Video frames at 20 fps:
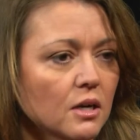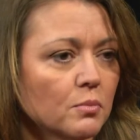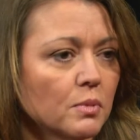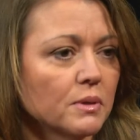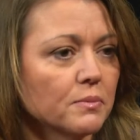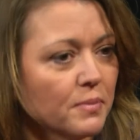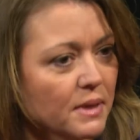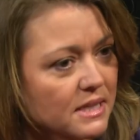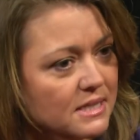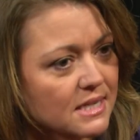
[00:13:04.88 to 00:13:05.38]

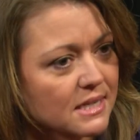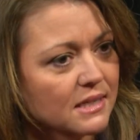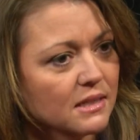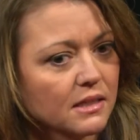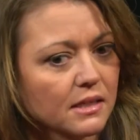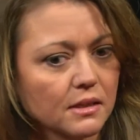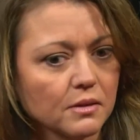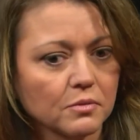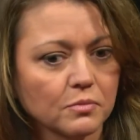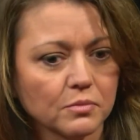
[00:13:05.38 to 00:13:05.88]
But
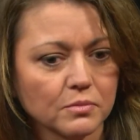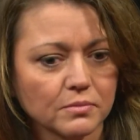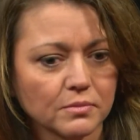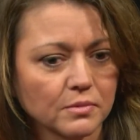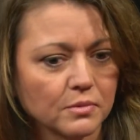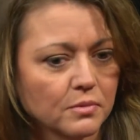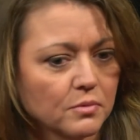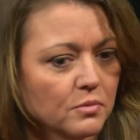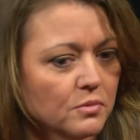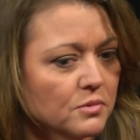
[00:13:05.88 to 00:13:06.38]
basically,
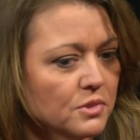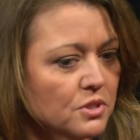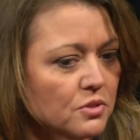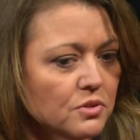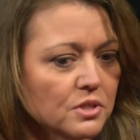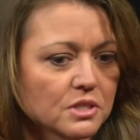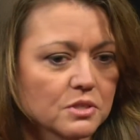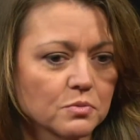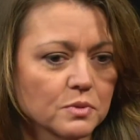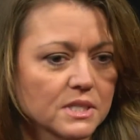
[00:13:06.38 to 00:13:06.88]
as
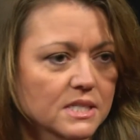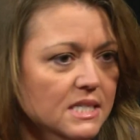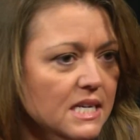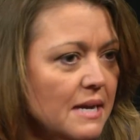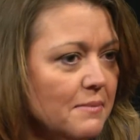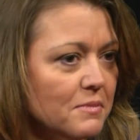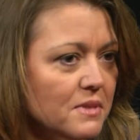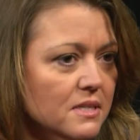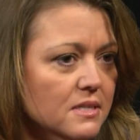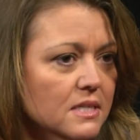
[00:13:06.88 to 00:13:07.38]
soon as we
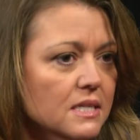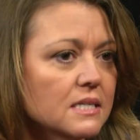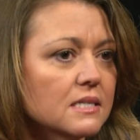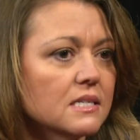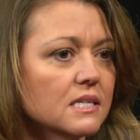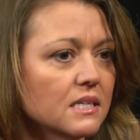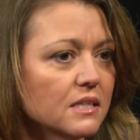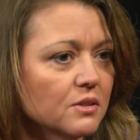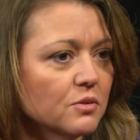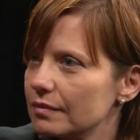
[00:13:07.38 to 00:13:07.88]
stop the
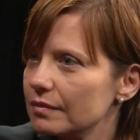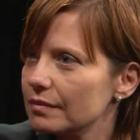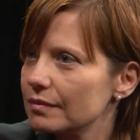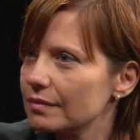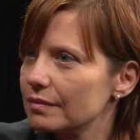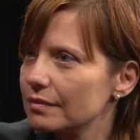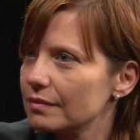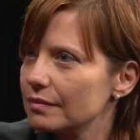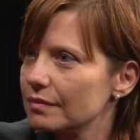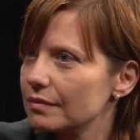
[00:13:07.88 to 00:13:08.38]
season, we
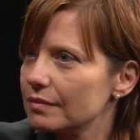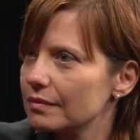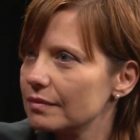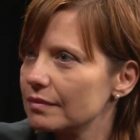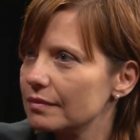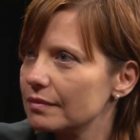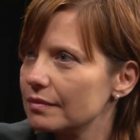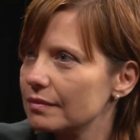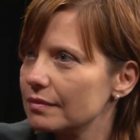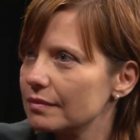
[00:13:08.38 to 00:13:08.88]
start gearing up
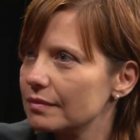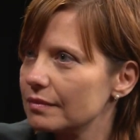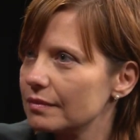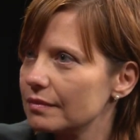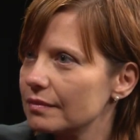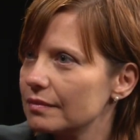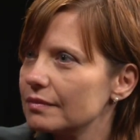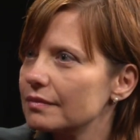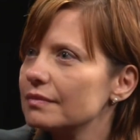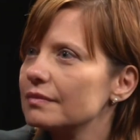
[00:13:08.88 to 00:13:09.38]
for the
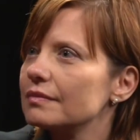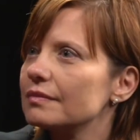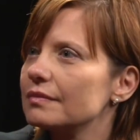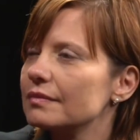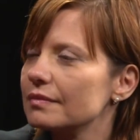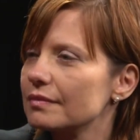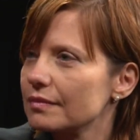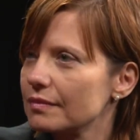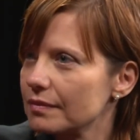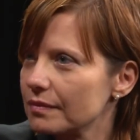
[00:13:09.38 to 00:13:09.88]
next.
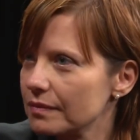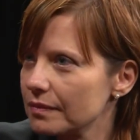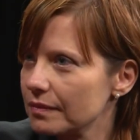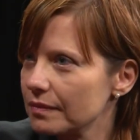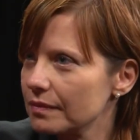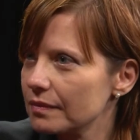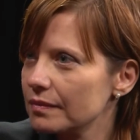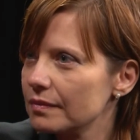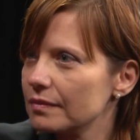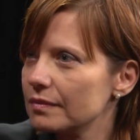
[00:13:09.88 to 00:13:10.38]
Because
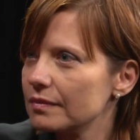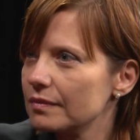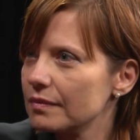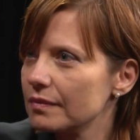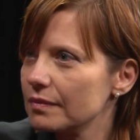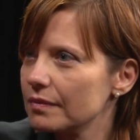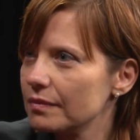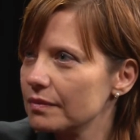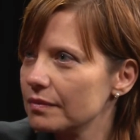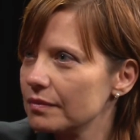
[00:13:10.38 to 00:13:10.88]
there's always
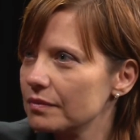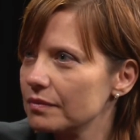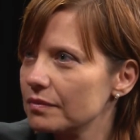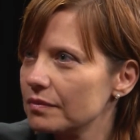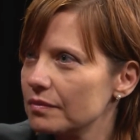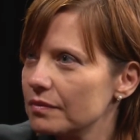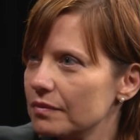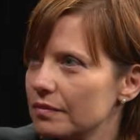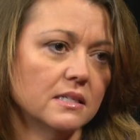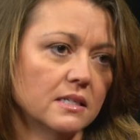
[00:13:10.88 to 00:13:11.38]

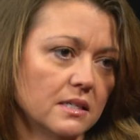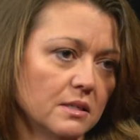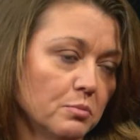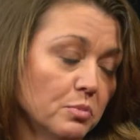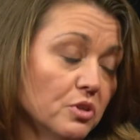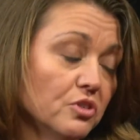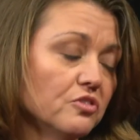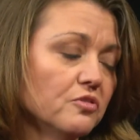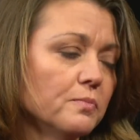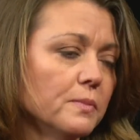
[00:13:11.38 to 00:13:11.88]
supplies and
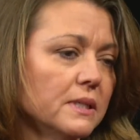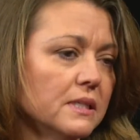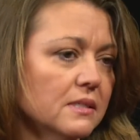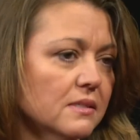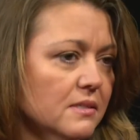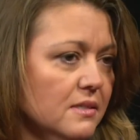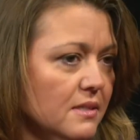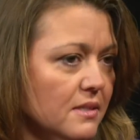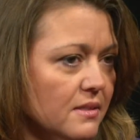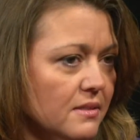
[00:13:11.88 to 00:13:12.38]

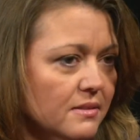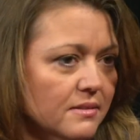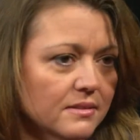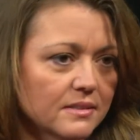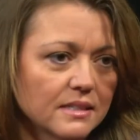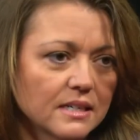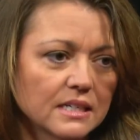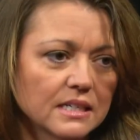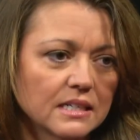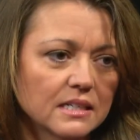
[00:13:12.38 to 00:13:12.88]
improvements and
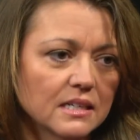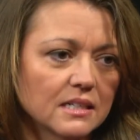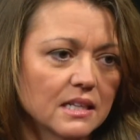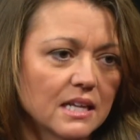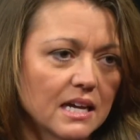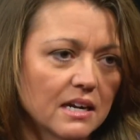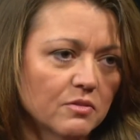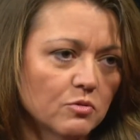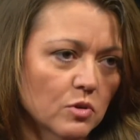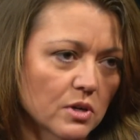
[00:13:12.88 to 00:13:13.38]
a
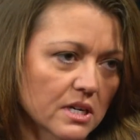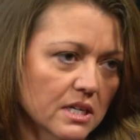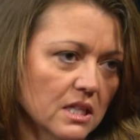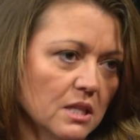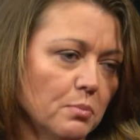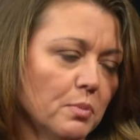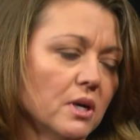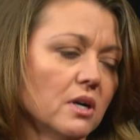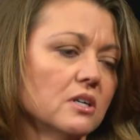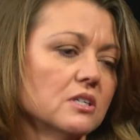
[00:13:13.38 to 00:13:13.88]
lot of work in the
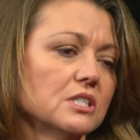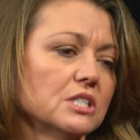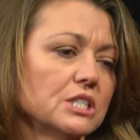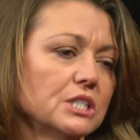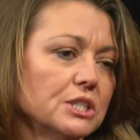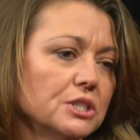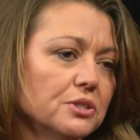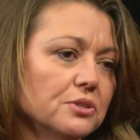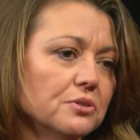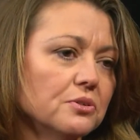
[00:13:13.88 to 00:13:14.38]
parks to
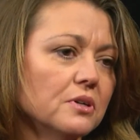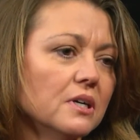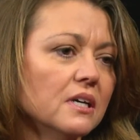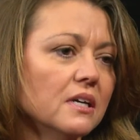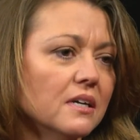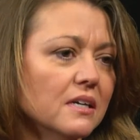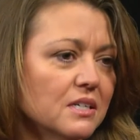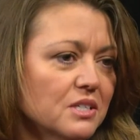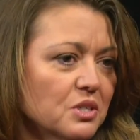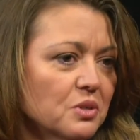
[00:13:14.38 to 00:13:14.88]
do.
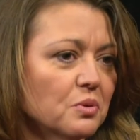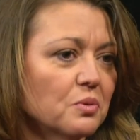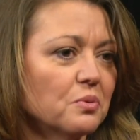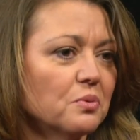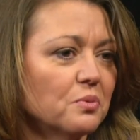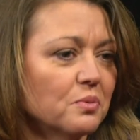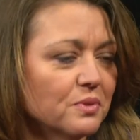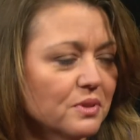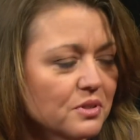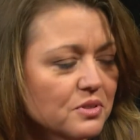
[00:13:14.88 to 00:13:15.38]

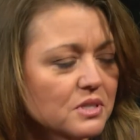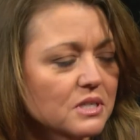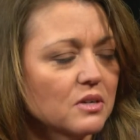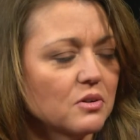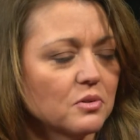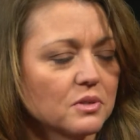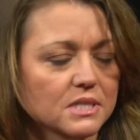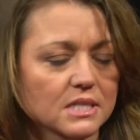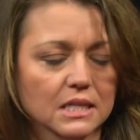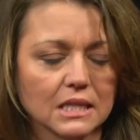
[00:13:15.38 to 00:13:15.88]
So there's
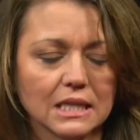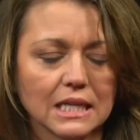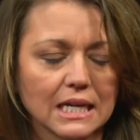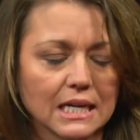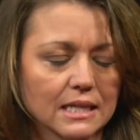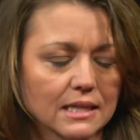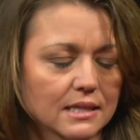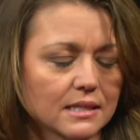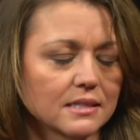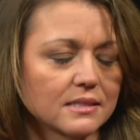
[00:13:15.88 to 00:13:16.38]
always a lot
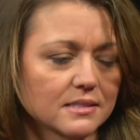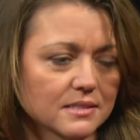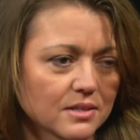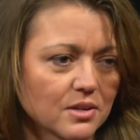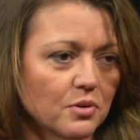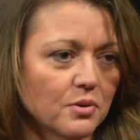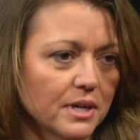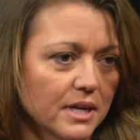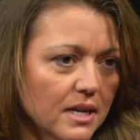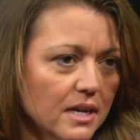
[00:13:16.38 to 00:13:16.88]
of things
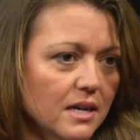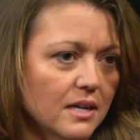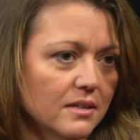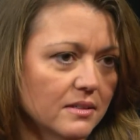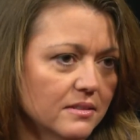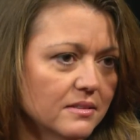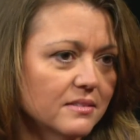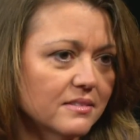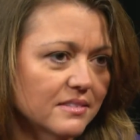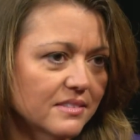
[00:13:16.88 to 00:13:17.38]
going on.
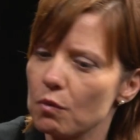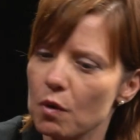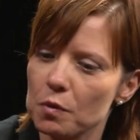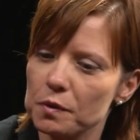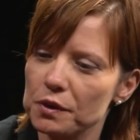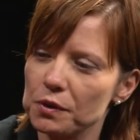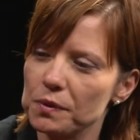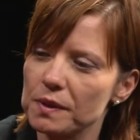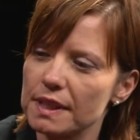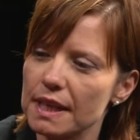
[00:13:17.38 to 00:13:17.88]
So what would
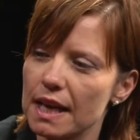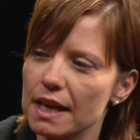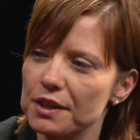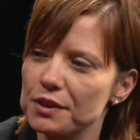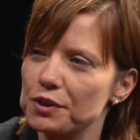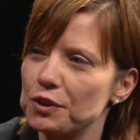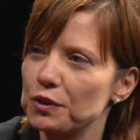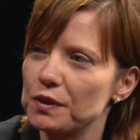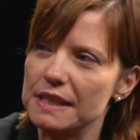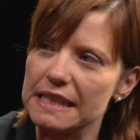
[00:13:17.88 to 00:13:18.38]
you say
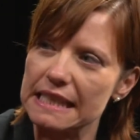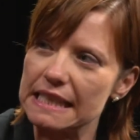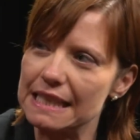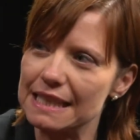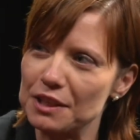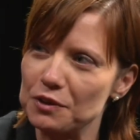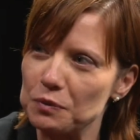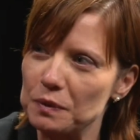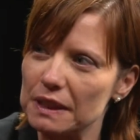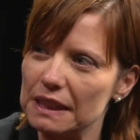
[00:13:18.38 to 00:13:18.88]
is your
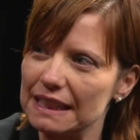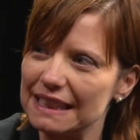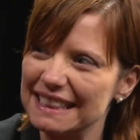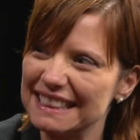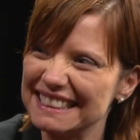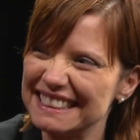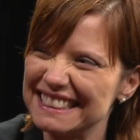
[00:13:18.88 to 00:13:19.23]
season, really?